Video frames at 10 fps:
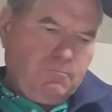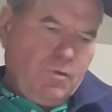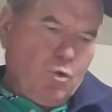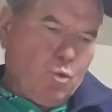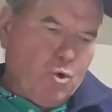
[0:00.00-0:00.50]

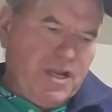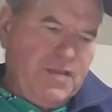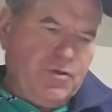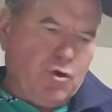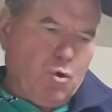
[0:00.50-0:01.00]

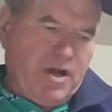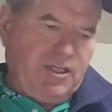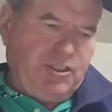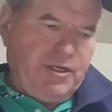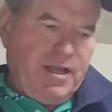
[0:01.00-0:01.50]
Read the
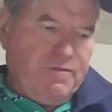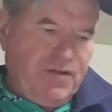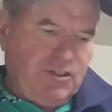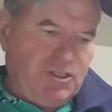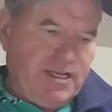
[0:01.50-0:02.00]
question. If
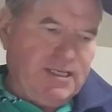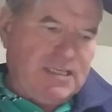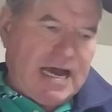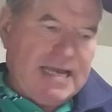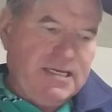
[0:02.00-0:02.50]
it
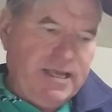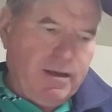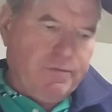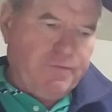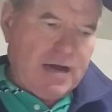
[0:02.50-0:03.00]
says
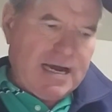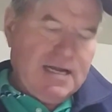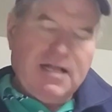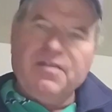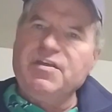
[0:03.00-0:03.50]

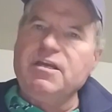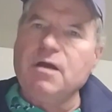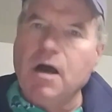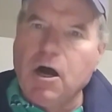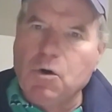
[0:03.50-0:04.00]
identify,
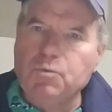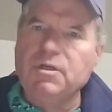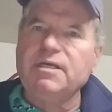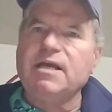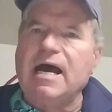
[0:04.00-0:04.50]
then
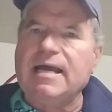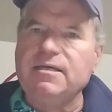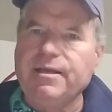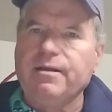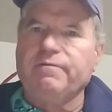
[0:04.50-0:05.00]
only
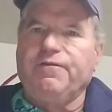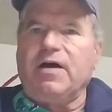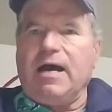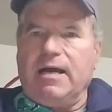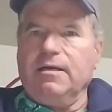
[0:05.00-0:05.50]

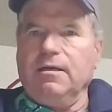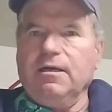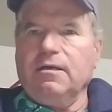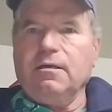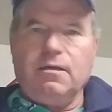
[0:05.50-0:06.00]
identify.
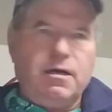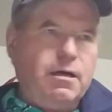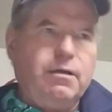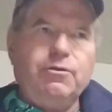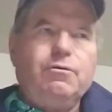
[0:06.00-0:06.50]

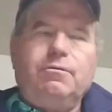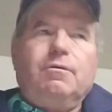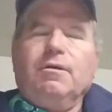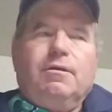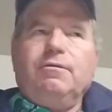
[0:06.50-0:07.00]

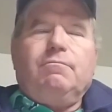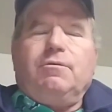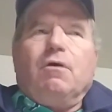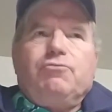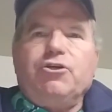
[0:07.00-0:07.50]
You
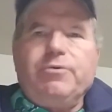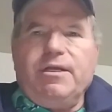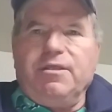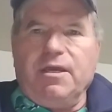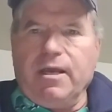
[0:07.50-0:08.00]
don't do
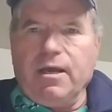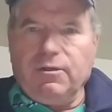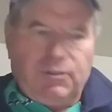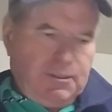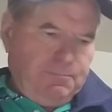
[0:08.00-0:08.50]
anything else.